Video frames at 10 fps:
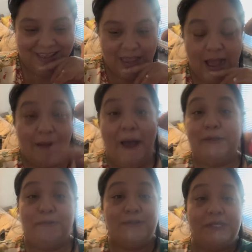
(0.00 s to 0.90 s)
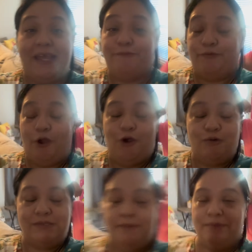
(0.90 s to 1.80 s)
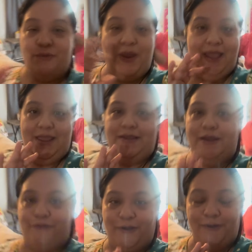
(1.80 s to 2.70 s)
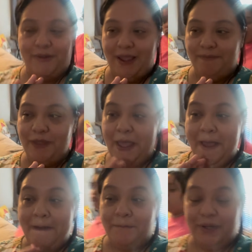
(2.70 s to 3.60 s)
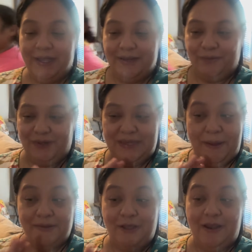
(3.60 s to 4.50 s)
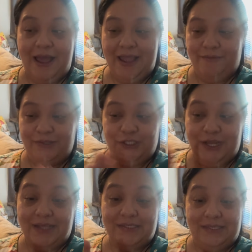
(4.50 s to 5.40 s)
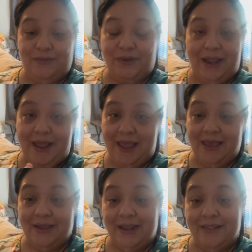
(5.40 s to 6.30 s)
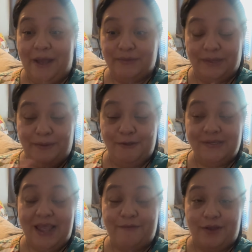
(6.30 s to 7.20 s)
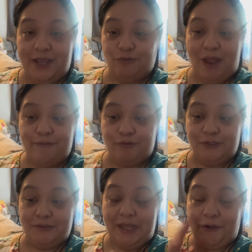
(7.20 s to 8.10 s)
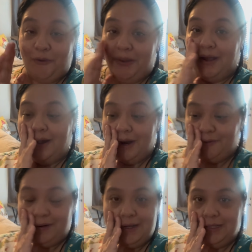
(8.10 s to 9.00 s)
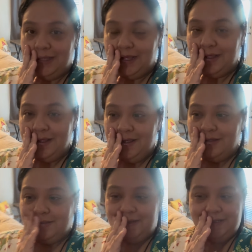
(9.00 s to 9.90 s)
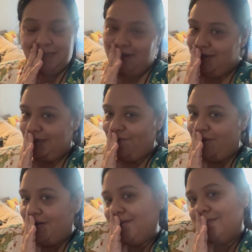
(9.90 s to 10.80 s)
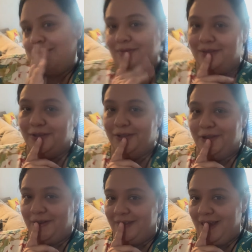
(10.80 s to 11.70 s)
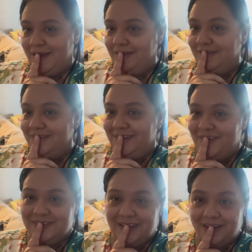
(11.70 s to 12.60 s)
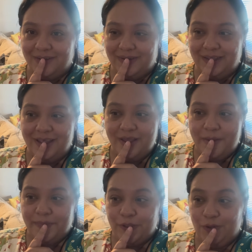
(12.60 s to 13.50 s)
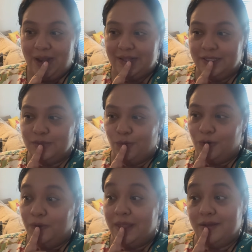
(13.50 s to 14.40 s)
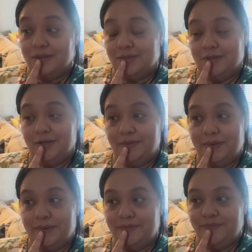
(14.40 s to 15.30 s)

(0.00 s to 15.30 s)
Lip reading: I was supposed to gift her something way different, okay? But one time I was on live, and she had seen what I had, and I was going to be using that for the next raffle. And she was like, oh, my God, I really like that. So I decided to give her... You know that. I was like, you know what? You like this more? Ooh, that does look good, baby.